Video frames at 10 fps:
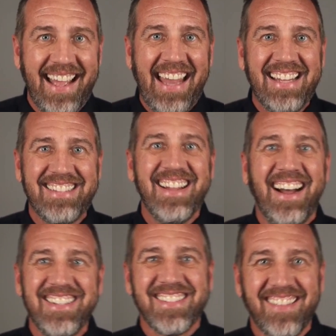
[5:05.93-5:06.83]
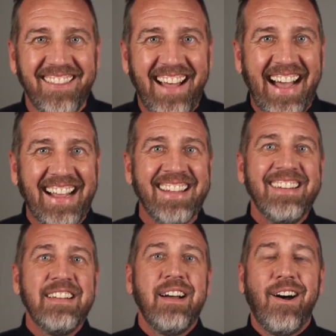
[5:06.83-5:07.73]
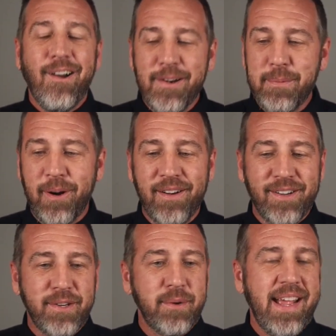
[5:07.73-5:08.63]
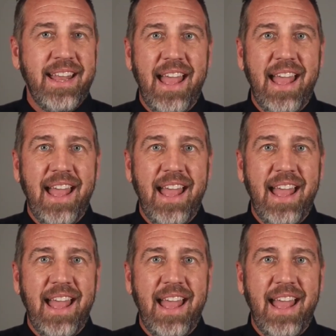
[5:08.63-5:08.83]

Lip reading: And it's not just luck, hard work, grit,